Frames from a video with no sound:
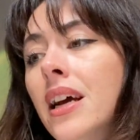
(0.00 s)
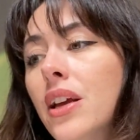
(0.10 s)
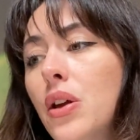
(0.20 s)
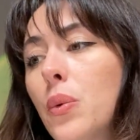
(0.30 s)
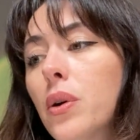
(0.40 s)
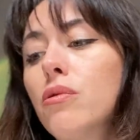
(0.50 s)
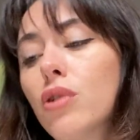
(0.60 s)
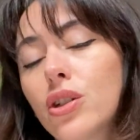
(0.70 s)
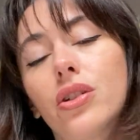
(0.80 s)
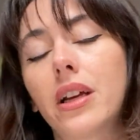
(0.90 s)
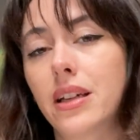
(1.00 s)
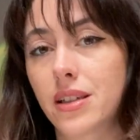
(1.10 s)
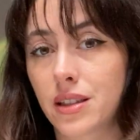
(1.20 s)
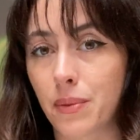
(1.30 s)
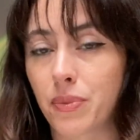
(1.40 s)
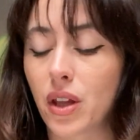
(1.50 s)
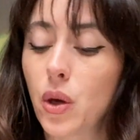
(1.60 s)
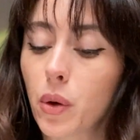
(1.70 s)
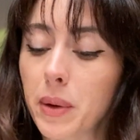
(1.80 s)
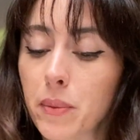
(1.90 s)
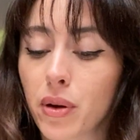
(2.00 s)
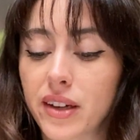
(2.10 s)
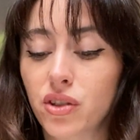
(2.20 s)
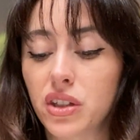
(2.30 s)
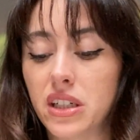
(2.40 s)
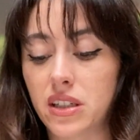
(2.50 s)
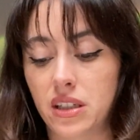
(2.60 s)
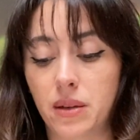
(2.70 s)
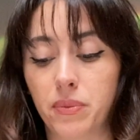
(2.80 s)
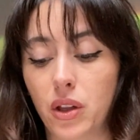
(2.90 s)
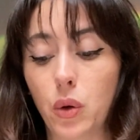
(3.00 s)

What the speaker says: you were rushing into something, you were being pressured into something,